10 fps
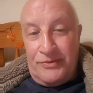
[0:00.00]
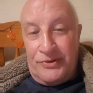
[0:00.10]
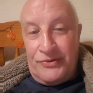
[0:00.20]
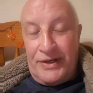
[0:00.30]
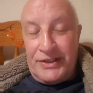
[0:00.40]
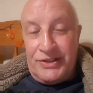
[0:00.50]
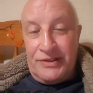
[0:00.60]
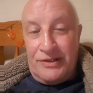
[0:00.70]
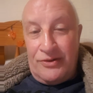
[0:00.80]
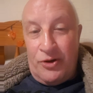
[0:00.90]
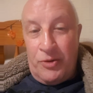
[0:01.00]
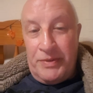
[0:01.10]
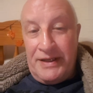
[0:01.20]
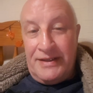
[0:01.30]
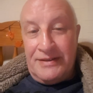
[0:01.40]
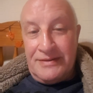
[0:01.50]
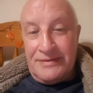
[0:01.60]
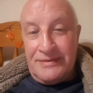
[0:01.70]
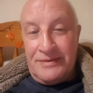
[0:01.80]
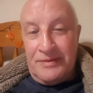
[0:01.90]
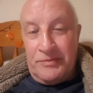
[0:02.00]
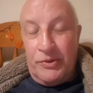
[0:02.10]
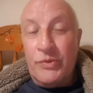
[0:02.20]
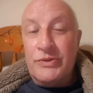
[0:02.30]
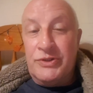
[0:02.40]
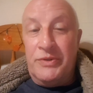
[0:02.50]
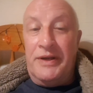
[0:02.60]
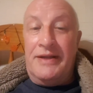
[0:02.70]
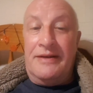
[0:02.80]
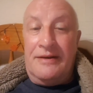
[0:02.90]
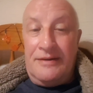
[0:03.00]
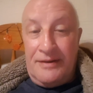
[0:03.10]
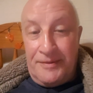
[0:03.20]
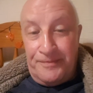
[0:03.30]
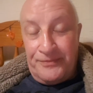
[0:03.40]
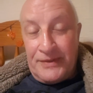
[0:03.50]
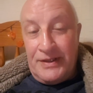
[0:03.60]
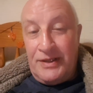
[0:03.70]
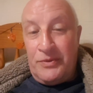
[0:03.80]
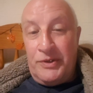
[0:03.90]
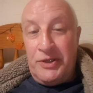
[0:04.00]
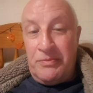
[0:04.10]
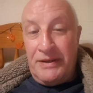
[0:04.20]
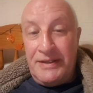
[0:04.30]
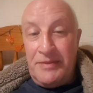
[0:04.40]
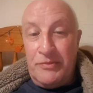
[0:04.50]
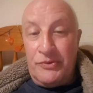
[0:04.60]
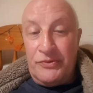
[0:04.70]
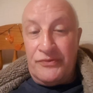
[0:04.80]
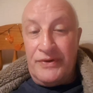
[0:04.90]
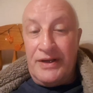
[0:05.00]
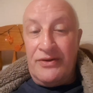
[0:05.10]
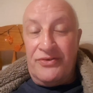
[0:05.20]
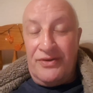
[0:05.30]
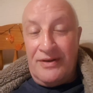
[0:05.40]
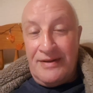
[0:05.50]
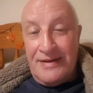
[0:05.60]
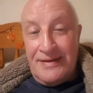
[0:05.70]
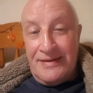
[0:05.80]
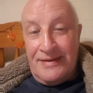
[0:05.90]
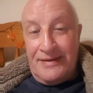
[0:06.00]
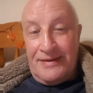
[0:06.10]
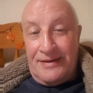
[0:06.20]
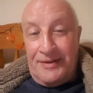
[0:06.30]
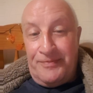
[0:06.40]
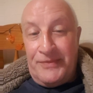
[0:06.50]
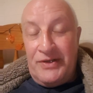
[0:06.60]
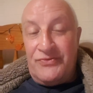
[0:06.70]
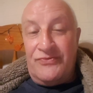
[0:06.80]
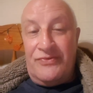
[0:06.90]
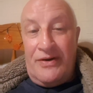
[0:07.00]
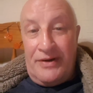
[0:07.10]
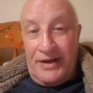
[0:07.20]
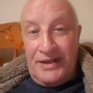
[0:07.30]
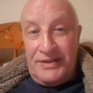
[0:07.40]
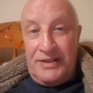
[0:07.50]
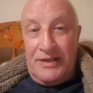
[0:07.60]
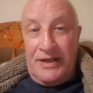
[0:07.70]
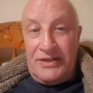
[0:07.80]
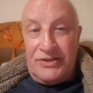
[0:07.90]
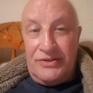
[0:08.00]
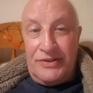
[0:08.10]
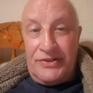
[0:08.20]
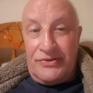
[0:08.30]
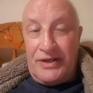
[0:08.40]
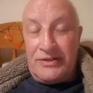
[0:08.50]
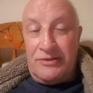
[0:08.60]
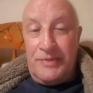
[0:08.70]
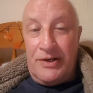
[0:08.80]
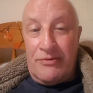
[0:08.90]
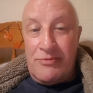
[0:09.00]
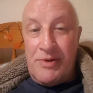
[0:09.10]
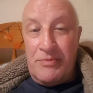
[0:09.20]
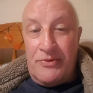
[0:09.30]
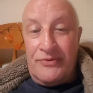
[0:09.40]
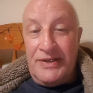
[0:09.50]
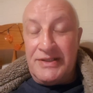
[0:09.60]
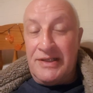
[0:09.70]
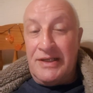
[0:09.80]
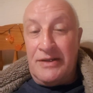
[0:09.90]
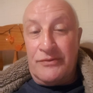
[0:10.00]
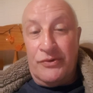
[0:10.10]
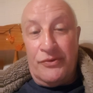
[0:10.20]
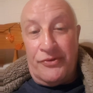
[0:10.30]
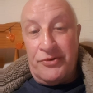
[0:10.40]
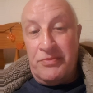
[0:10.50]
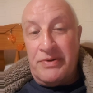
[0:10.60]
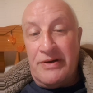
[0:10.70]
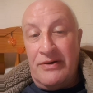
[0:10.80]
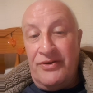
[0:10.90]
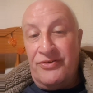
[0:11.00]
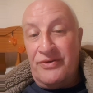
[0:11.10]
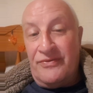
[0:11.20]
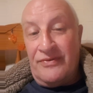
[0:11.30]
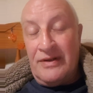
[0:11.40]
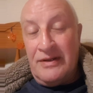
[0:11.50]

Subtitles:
direction that the hobby pulls you in. When you're painting model figures, it's very easy to get sidetracked. I mean, I remember recently I've gone through periods of